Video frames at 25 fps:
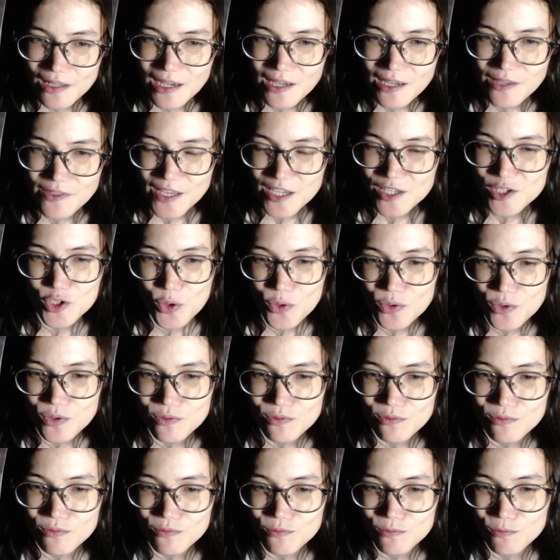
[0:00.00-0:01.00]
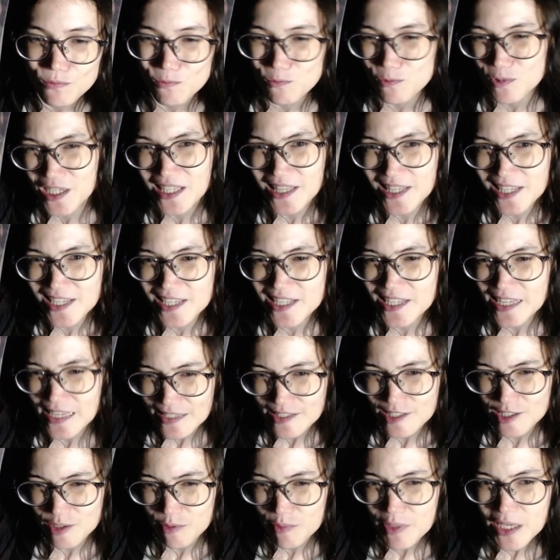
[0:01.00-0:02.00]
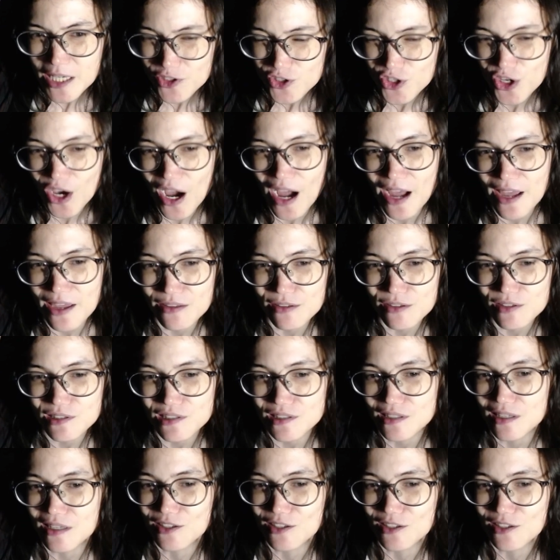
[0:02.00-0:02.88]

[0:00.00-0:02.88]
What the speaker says: Like, they don't really need to be giants.